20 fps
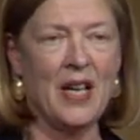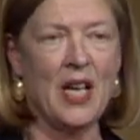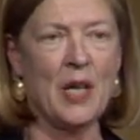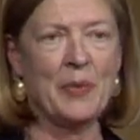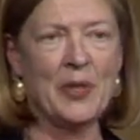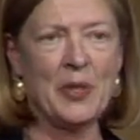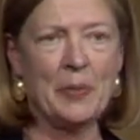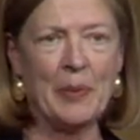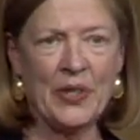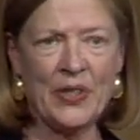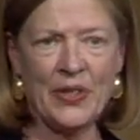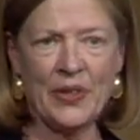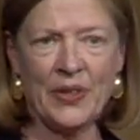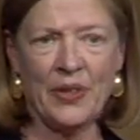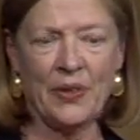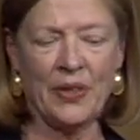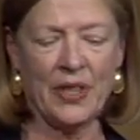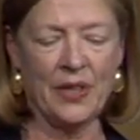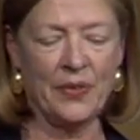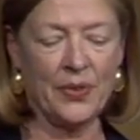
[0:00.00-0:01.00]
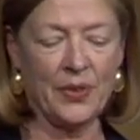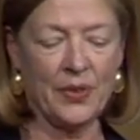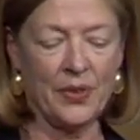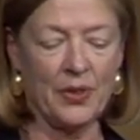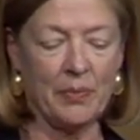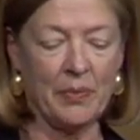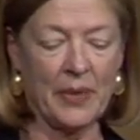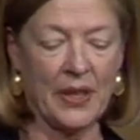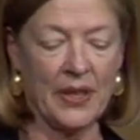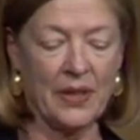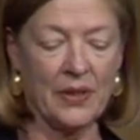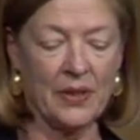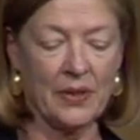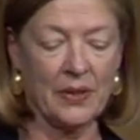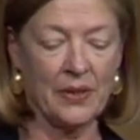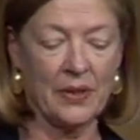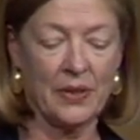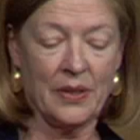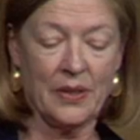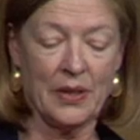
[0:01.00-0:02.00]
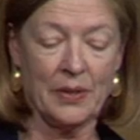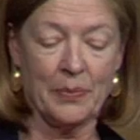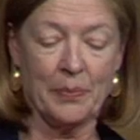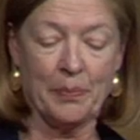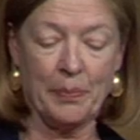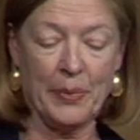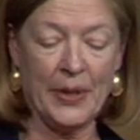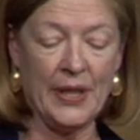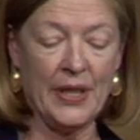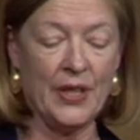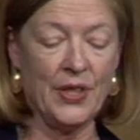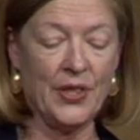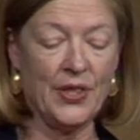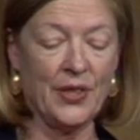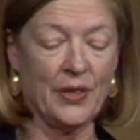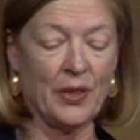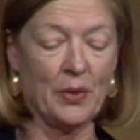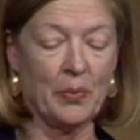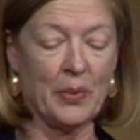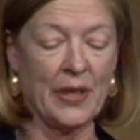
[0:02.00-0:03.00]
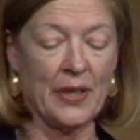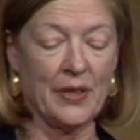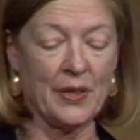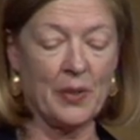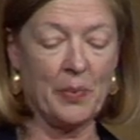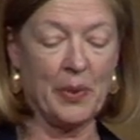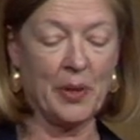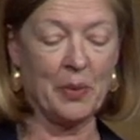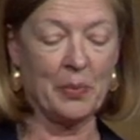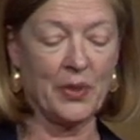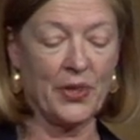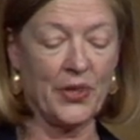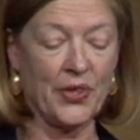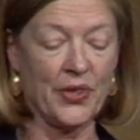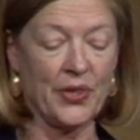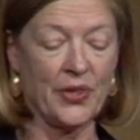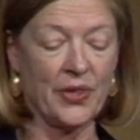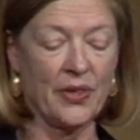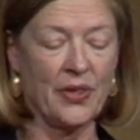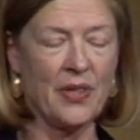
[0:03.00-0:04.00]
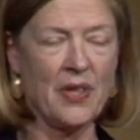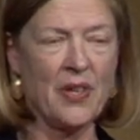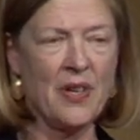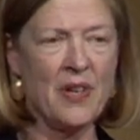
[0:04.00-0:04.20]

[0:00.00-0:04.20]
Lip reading: I'm especially grateful to Michael Peach, Little Brown's publisher,